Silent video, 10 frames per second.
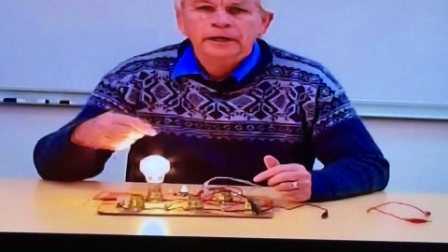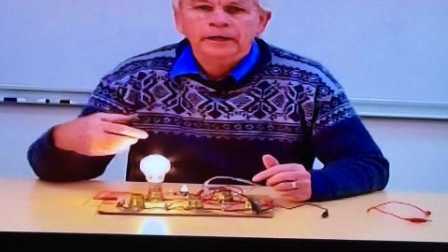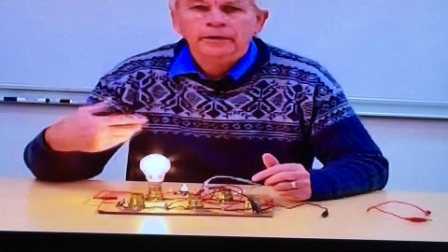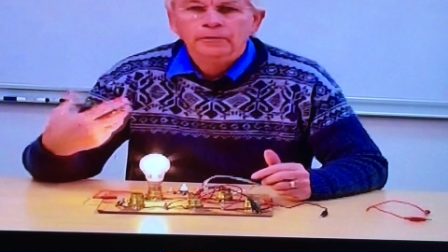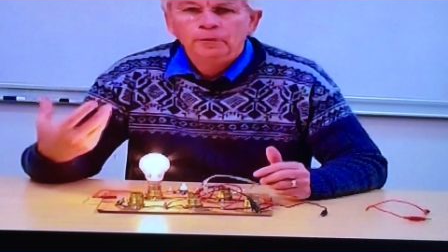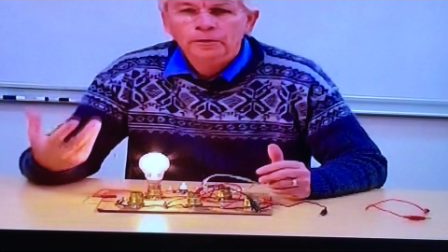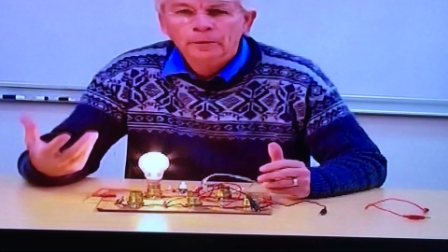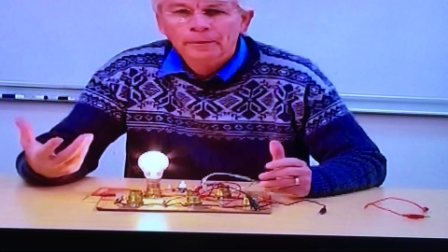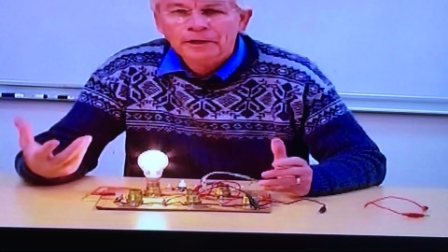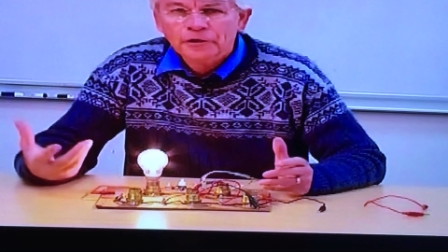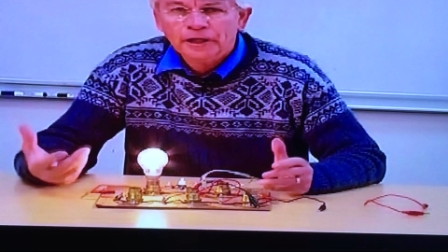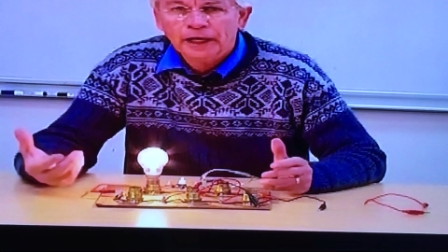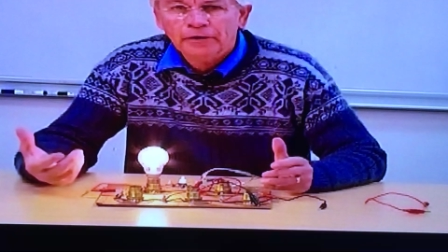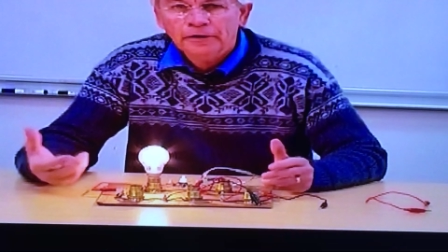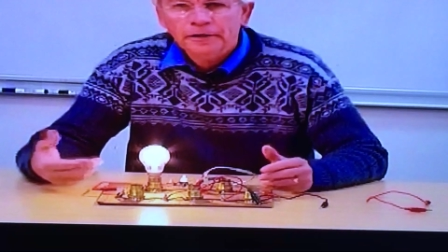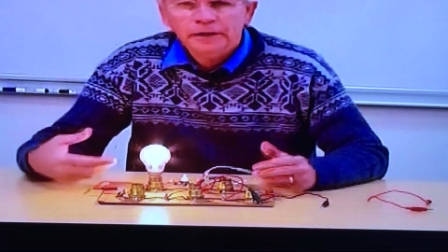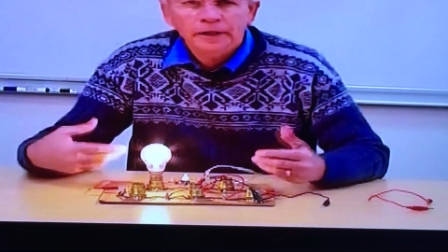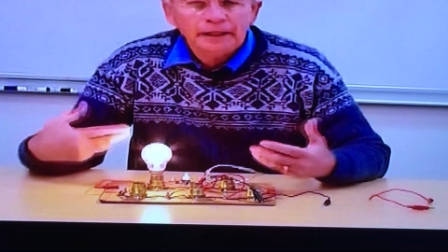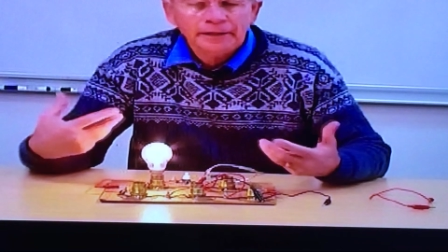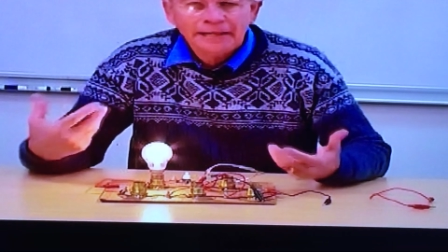here. What do we measure current in?
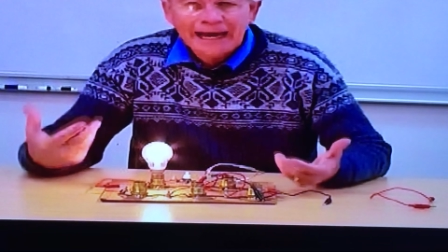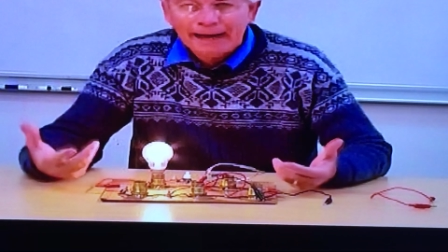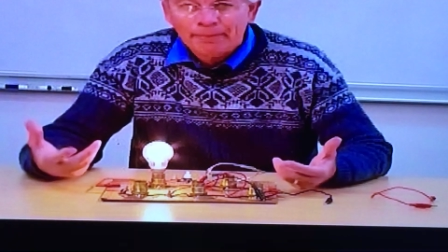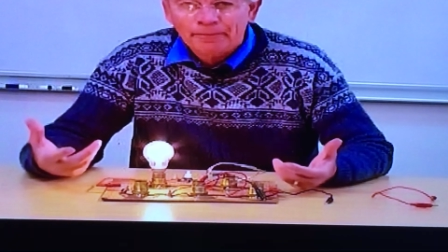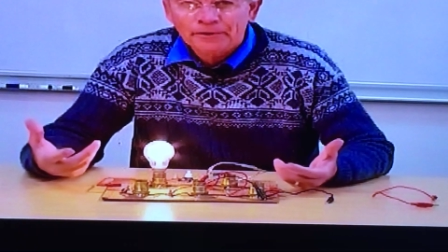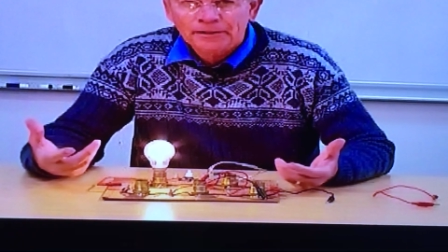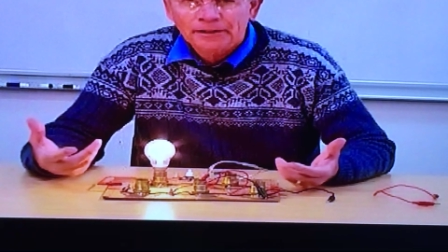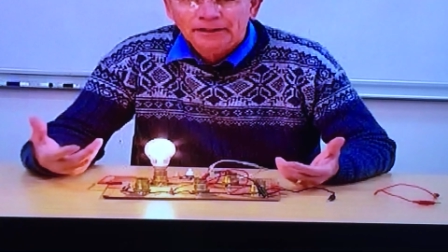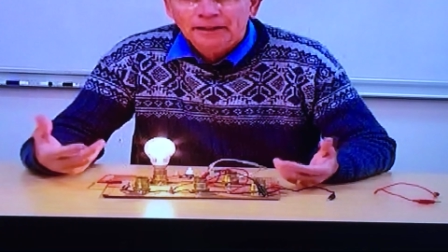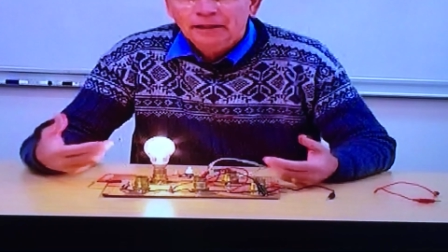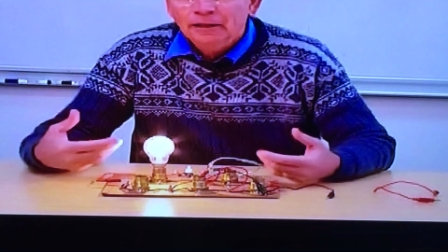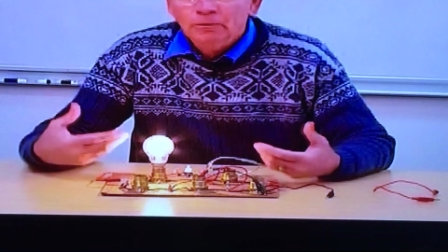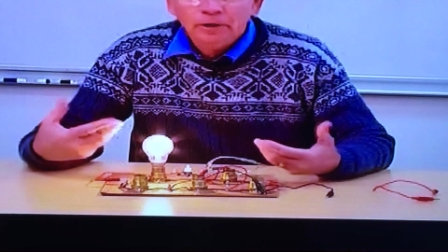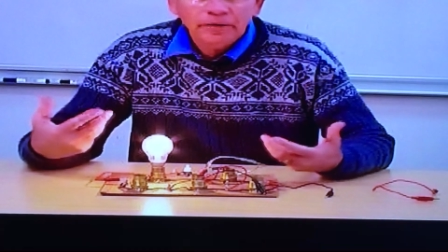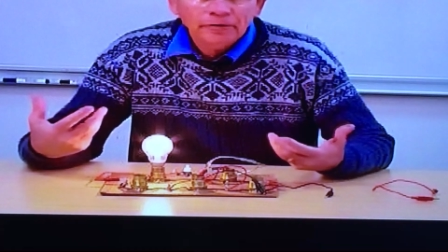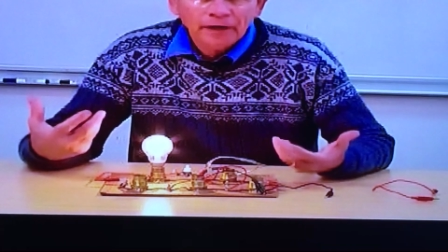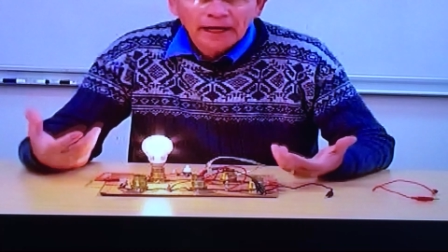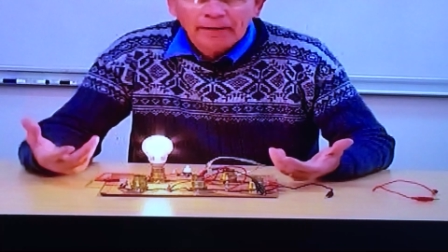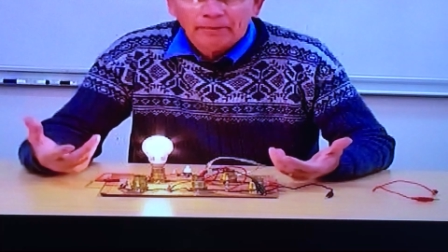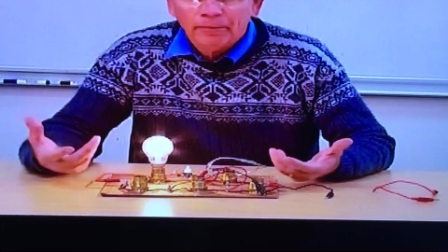It's amps. What is an
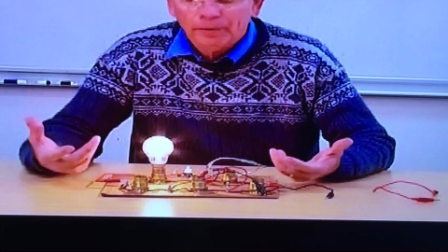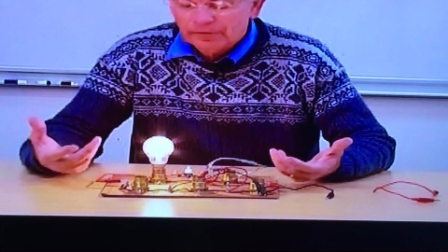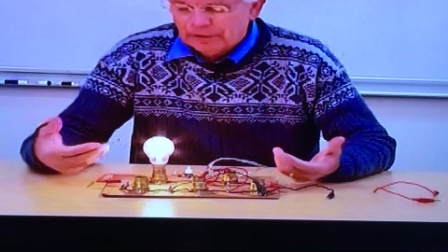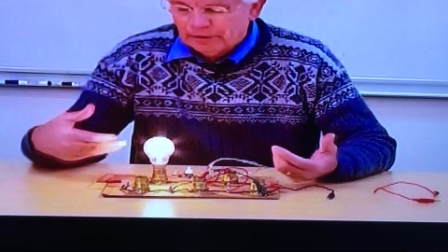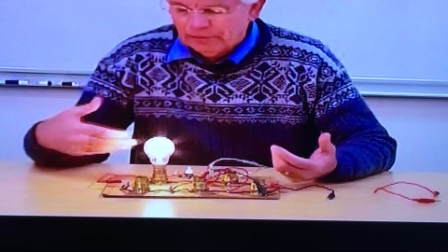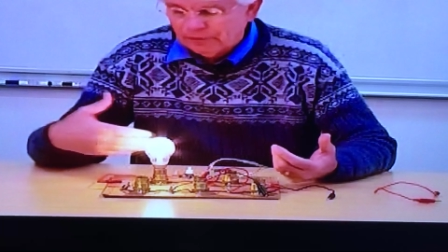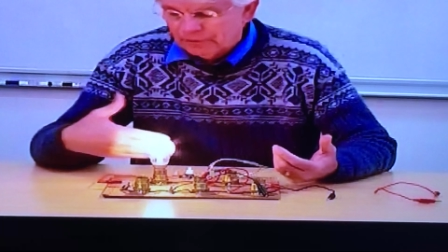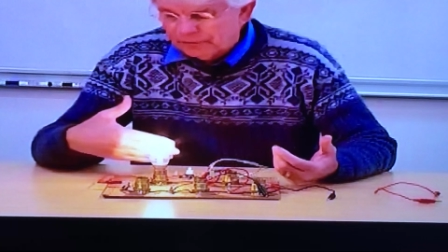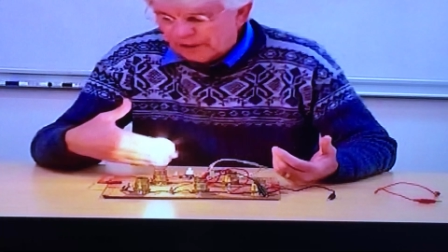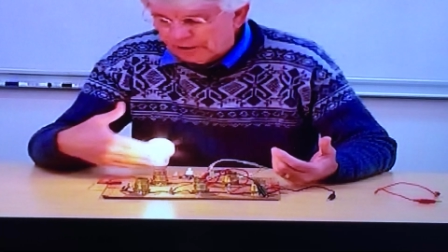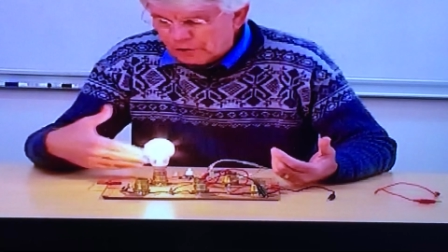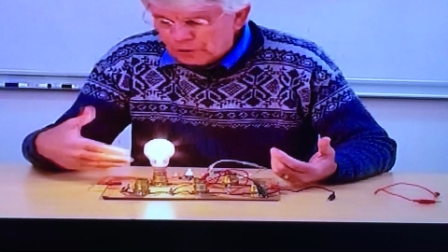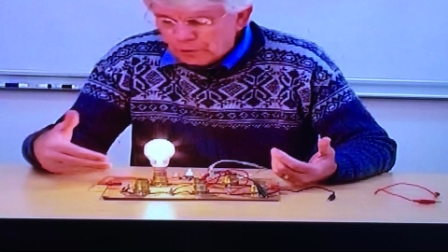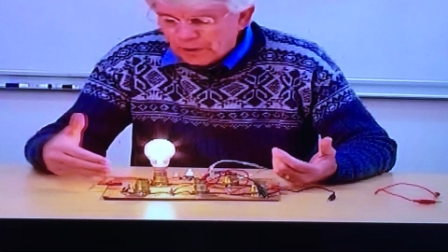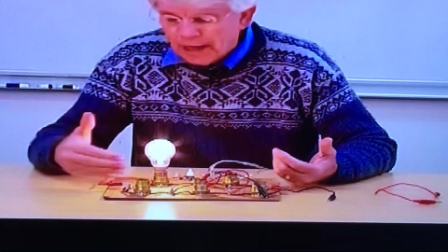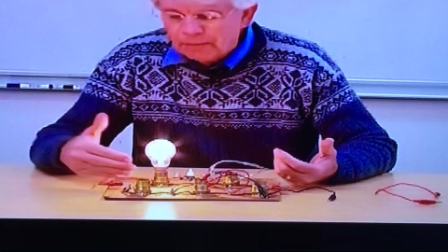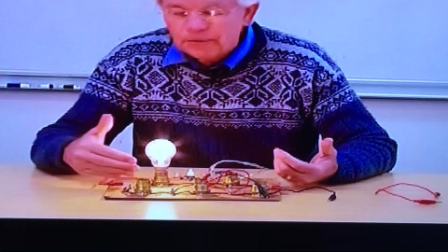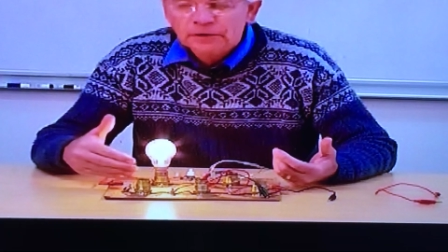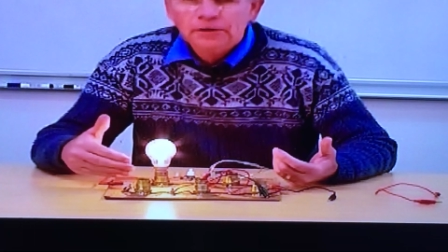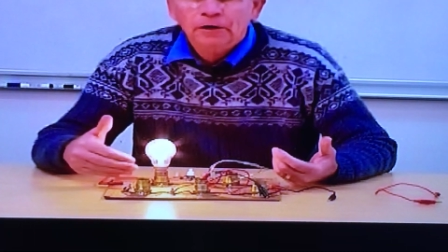amp? Say 2
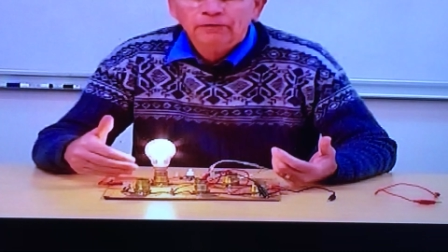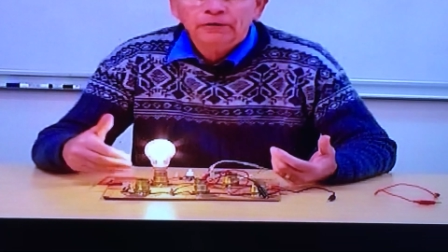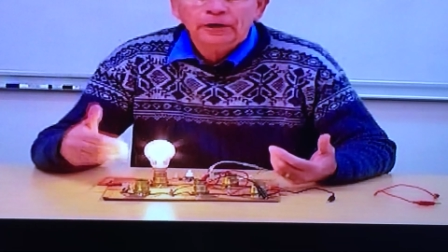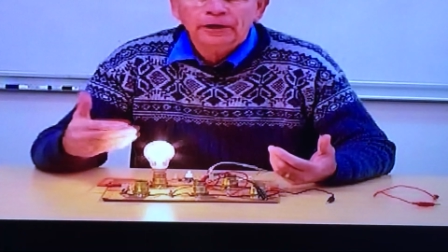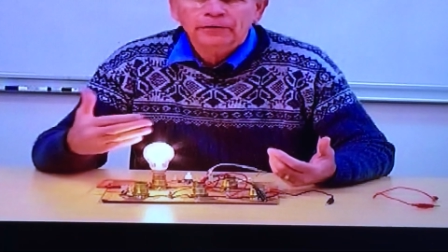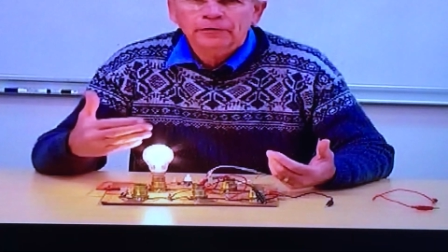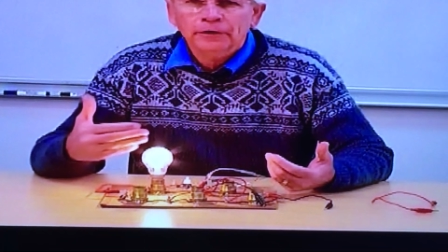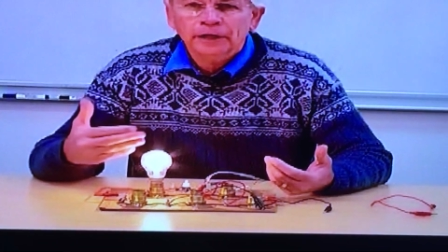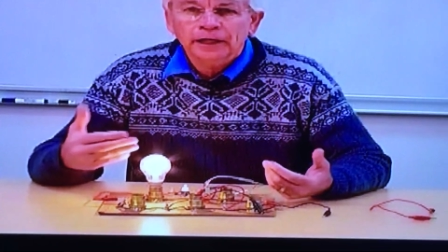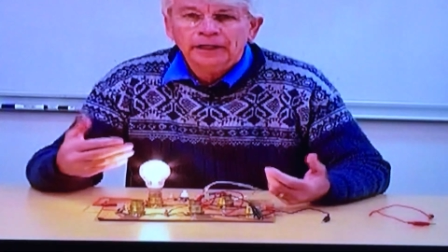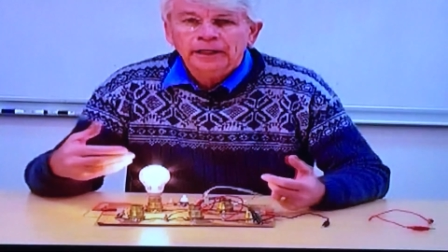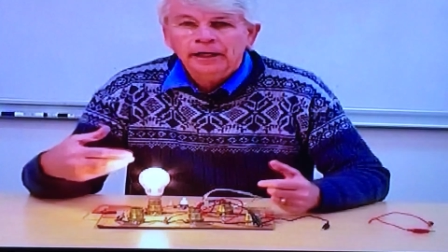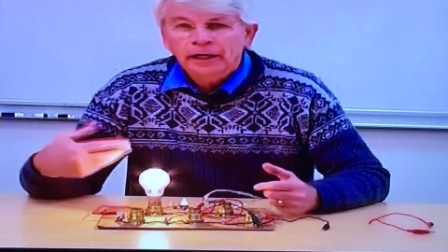amps are flowing through here.